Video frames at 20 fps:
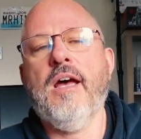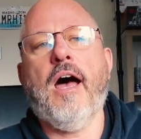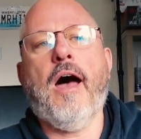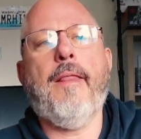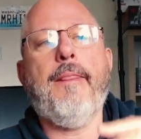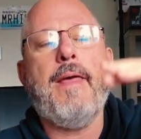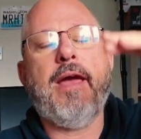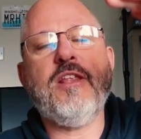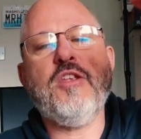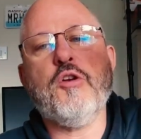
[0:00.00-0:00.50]

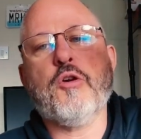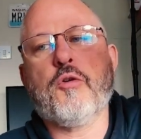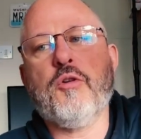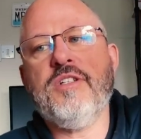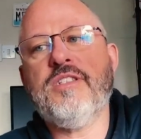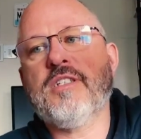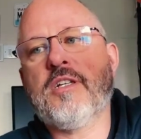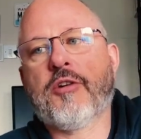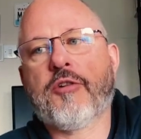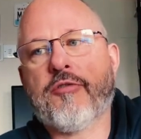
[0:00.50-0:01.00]
And then you're
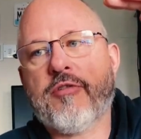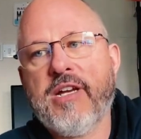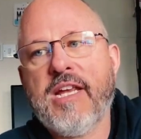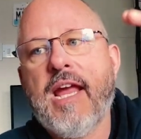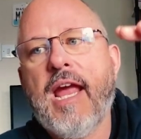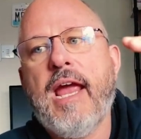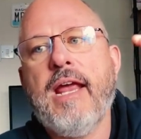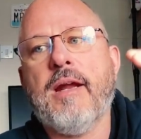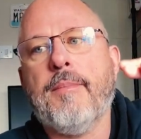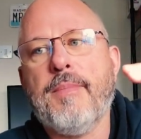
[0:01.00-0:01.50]
going to
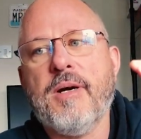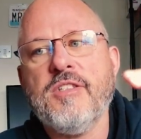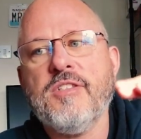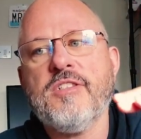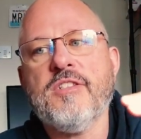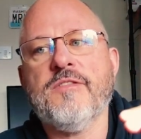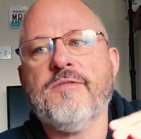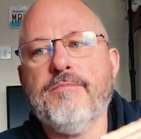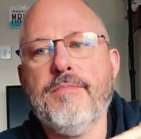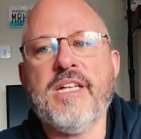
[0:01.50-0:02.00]
create a bunch
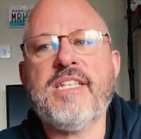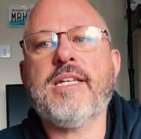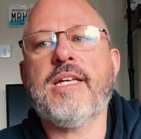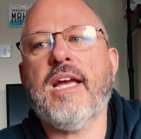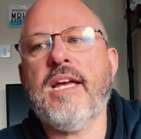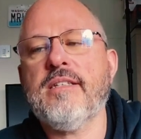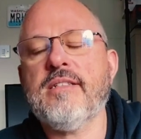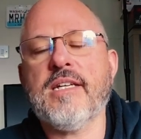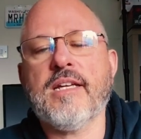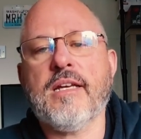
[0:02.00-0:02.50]
of
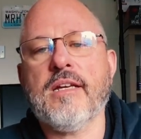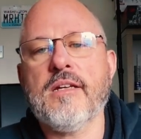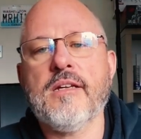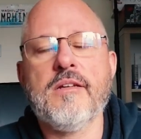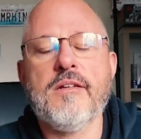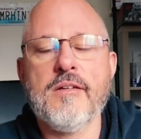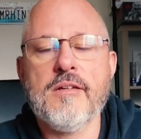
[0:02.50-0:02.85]
mitigating